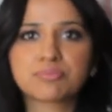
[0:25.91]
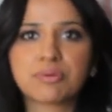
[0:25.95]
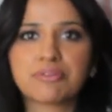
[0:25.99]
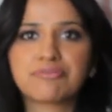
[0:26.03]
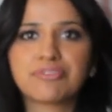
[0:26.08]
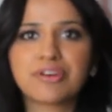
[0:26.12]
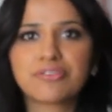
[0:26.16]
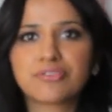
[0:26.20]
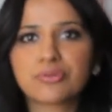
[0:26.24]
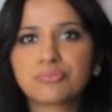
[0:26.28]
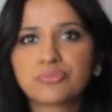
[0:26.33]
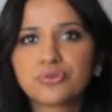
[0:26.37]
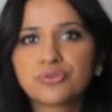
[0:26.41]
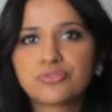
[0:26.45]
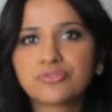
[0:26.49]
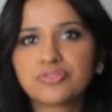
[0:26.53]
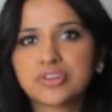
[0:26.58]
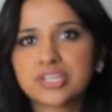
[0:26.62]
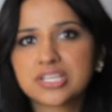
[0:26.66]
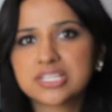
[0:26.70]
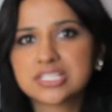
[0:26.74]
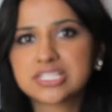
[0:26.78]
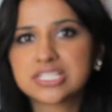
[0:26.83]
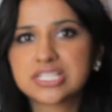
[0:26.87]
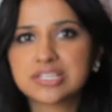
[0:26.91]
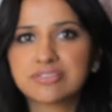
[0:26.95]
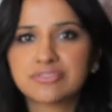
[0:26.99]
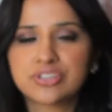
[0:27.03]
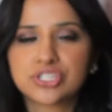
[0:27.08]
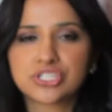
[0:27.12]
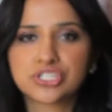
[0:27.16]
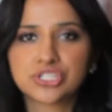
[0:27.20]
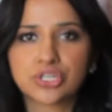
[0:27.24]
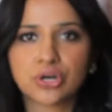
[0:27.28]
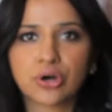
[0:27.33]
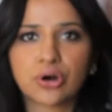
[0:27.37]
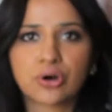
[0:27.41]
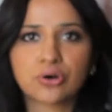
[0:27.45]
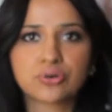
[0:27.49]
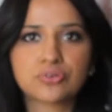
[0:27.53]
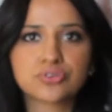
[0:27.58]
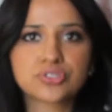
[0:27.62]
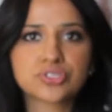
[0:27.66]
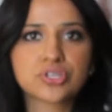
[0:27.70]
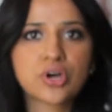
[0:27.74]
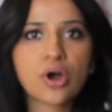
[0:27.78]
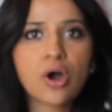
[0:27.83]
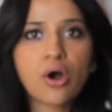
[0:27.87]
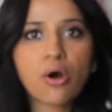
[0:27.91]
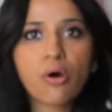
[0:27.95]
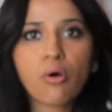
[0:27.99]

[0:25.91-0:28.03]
my favorite movies, TV shows,